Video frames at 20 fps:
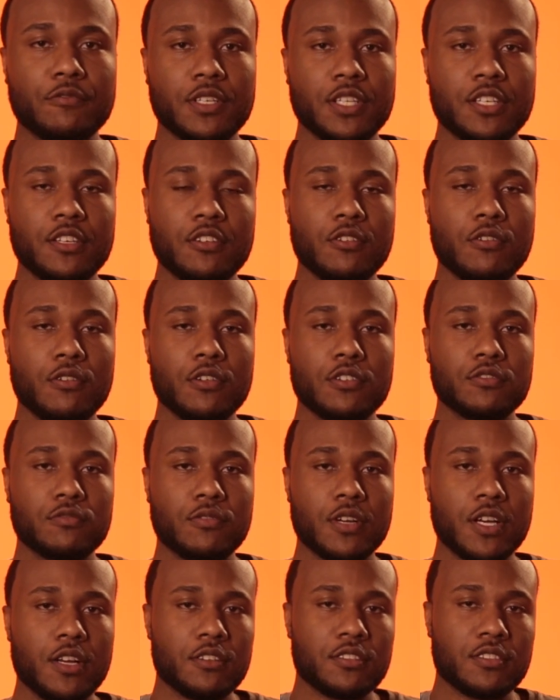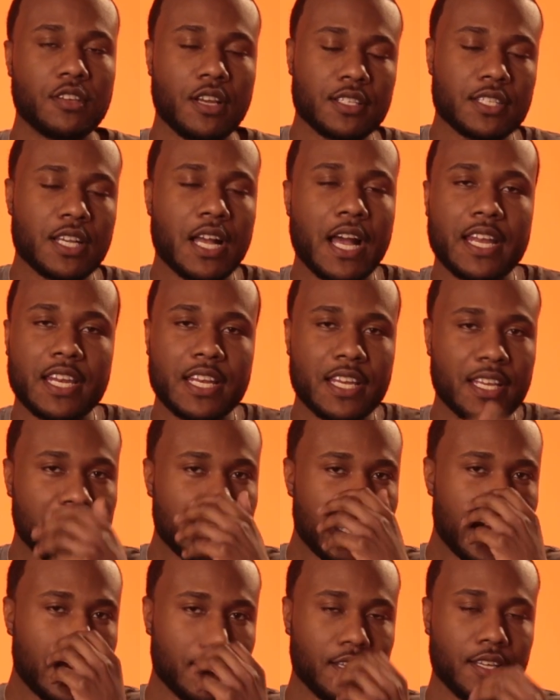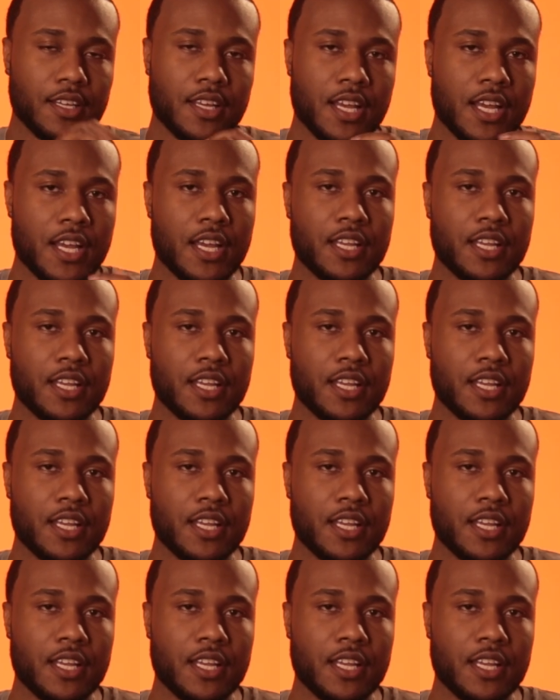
really go as well. So I was kind of in like a